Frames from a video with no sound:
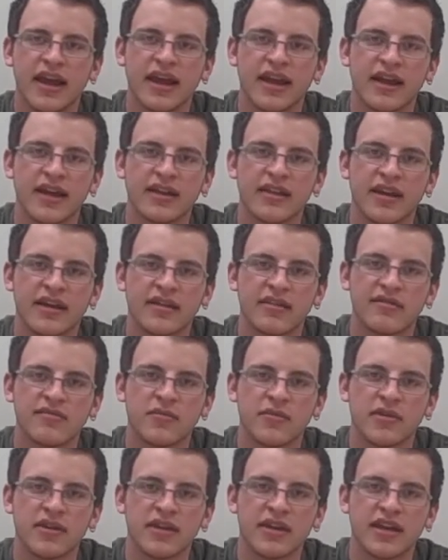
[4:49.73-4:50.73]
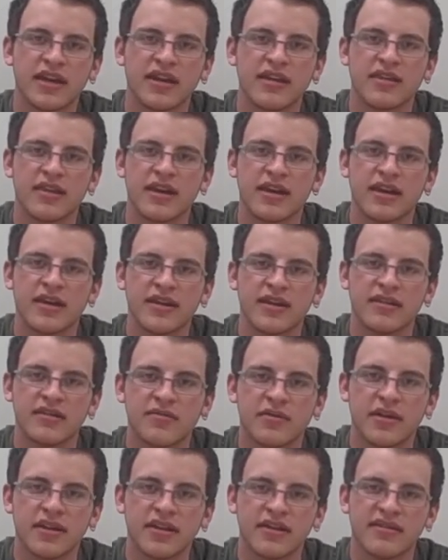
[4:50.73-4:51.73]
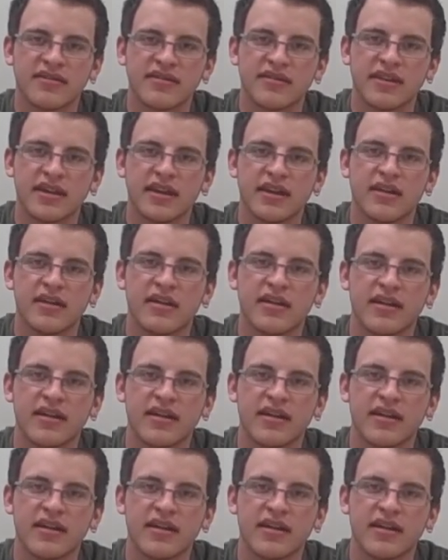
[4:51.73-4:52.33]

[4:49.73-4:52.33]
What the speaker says: and that's one key thing, as well as the